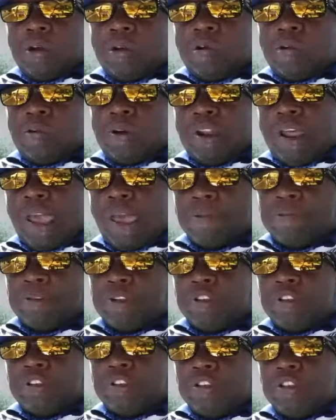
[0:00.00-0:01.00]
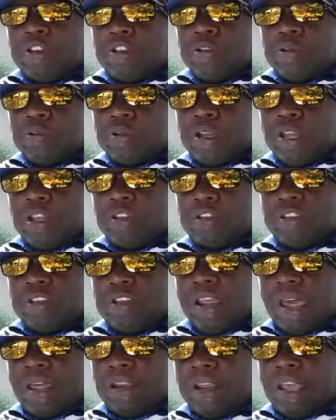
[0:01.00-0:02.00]
What happens to you is
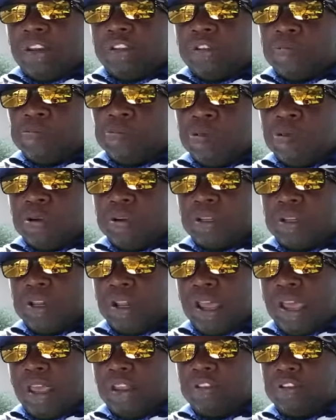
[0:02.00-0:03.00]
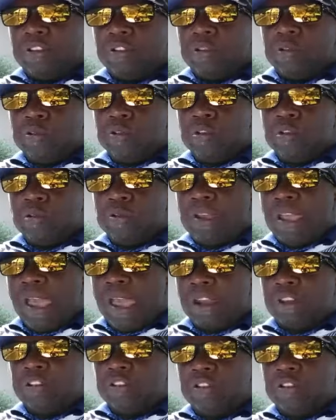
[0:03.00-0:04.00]
not as important as to your
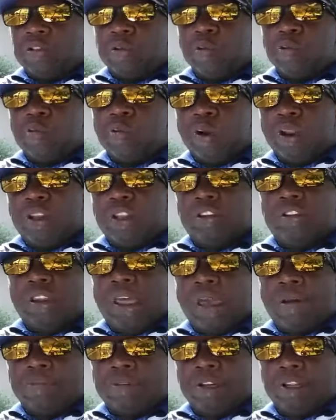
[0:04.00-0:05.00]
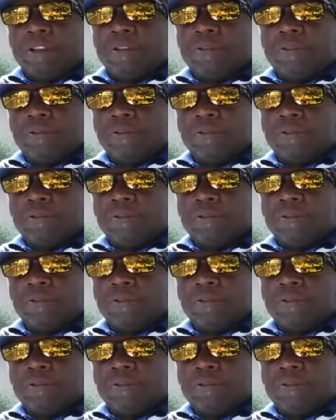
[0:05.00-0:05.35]
reaction to what is happening.